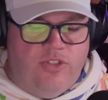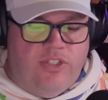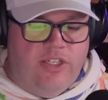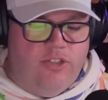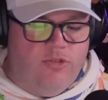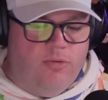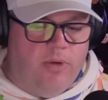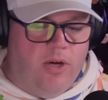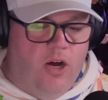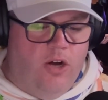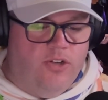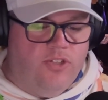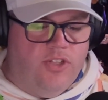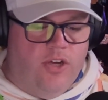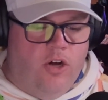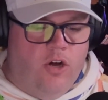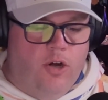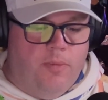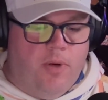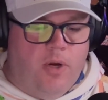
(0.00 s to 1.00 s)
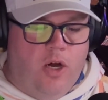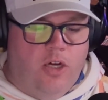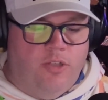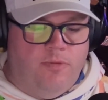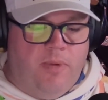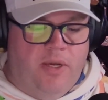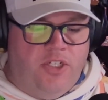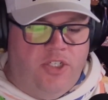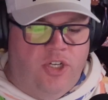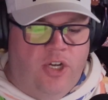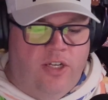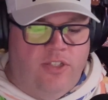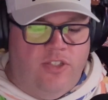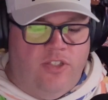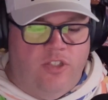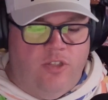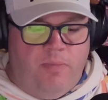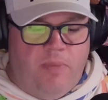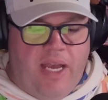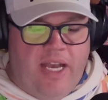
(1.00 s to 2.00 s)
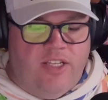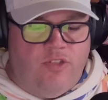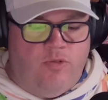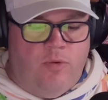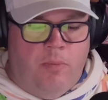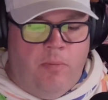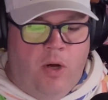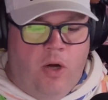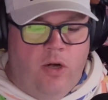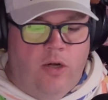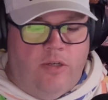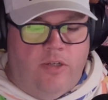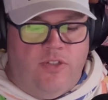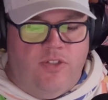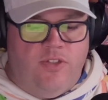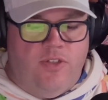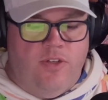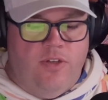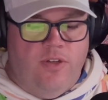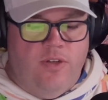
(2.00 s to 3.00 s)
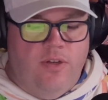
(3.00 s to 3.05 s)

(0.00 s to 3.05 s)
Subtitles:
disregards the harm caused by Johnson's past remarks.